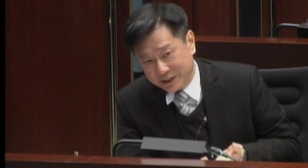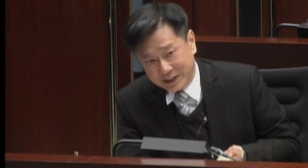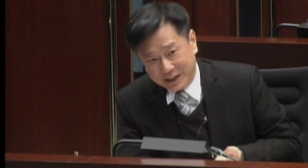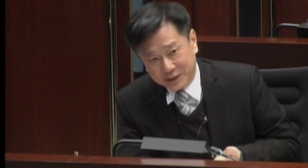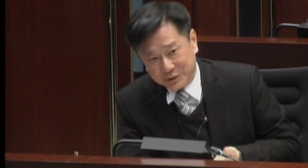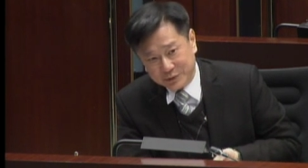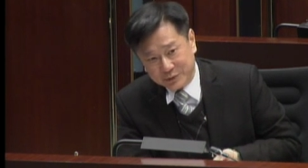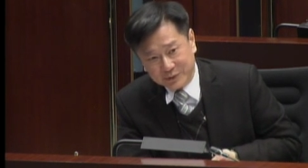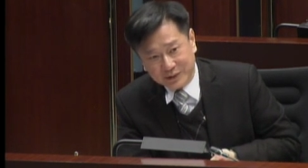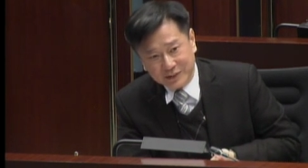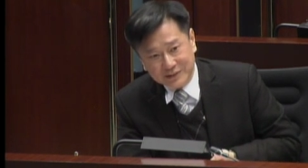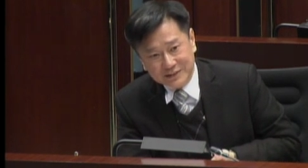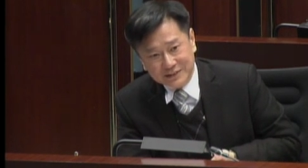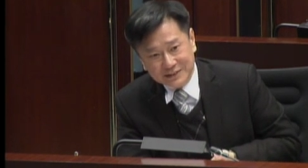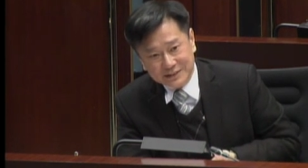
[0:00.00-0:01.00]
us
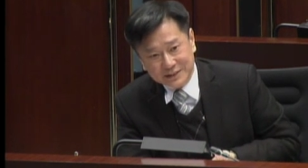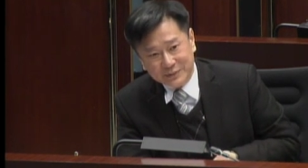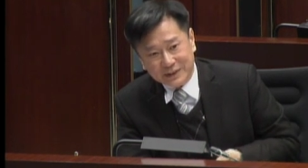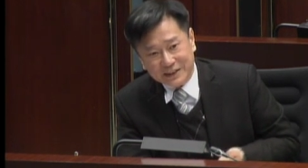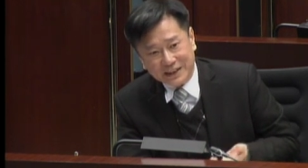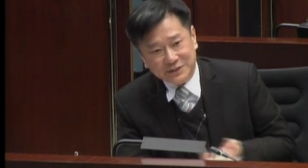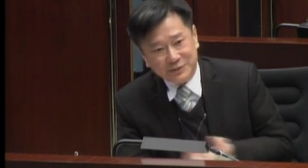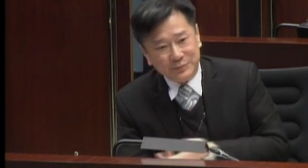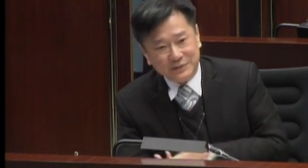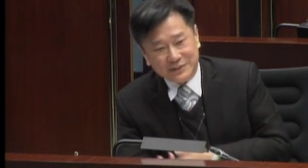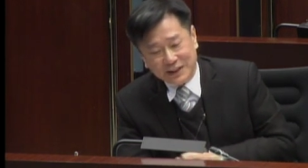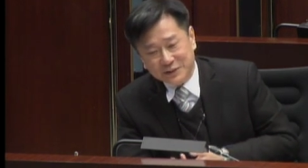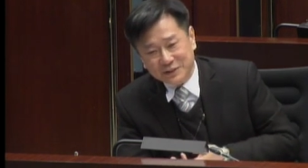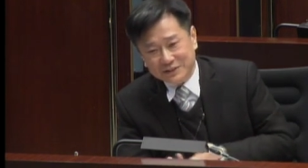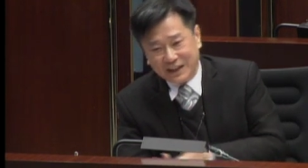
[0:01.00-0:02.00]
answers and we
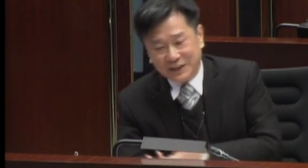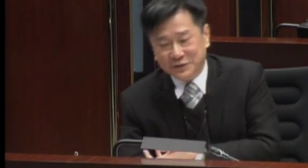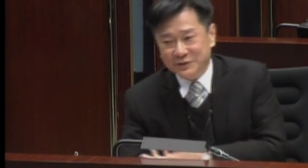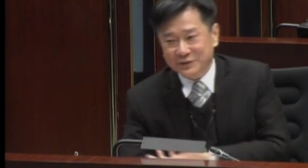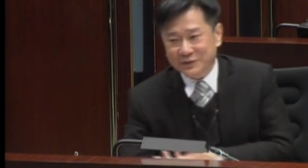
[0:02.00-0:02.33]
think